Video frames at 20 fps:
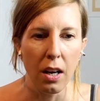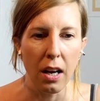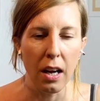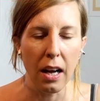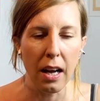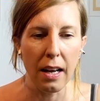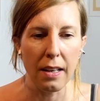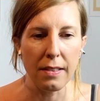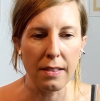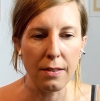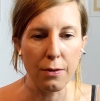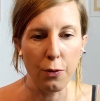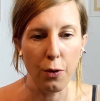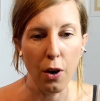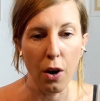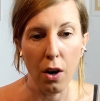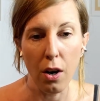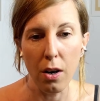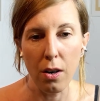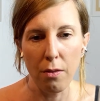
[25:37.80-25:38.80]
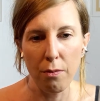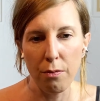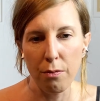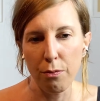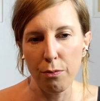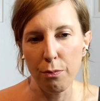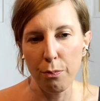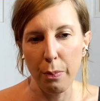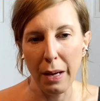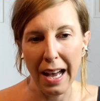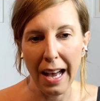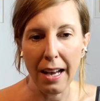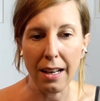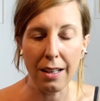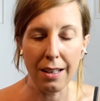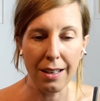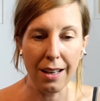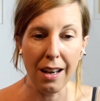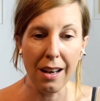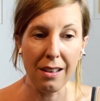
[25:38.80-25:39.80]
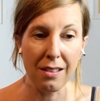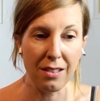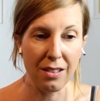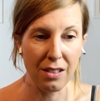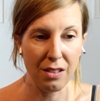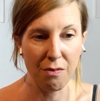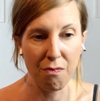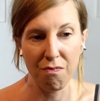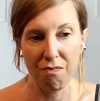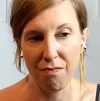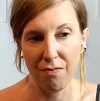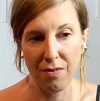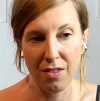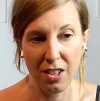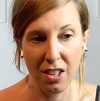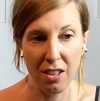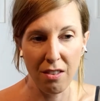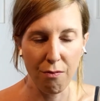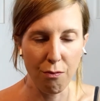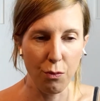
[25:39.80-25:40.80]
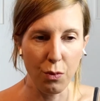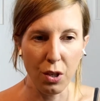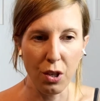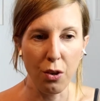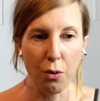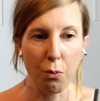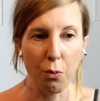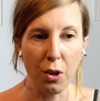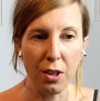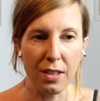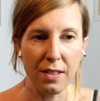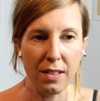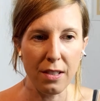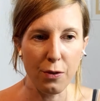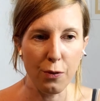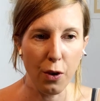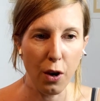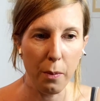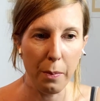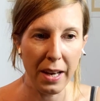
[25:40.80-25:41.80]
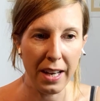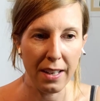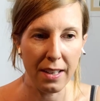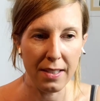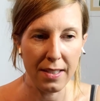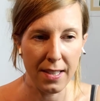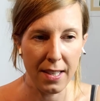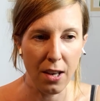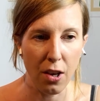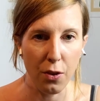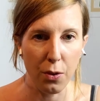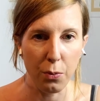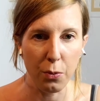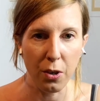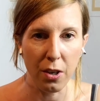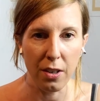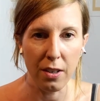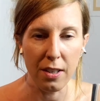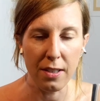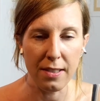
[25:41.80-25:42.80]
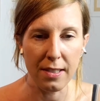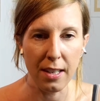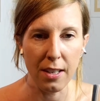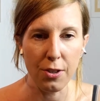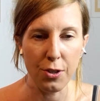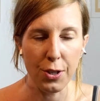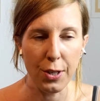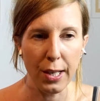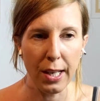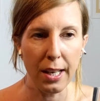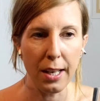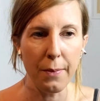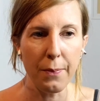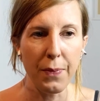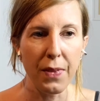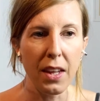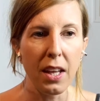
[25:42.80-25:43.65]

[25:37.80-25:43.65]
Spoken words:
as far back as one is as far back as the other one, essentially.